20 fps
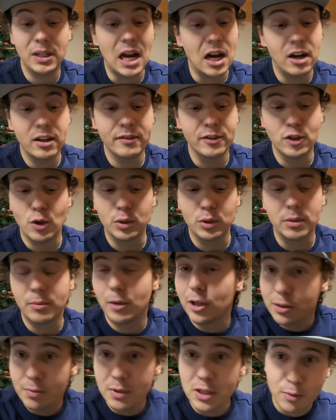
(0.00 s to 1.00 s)
I don't even know what the
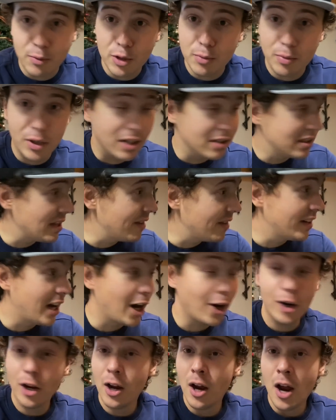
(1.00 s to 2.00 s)
ball speed is supposed to be on a seven iron.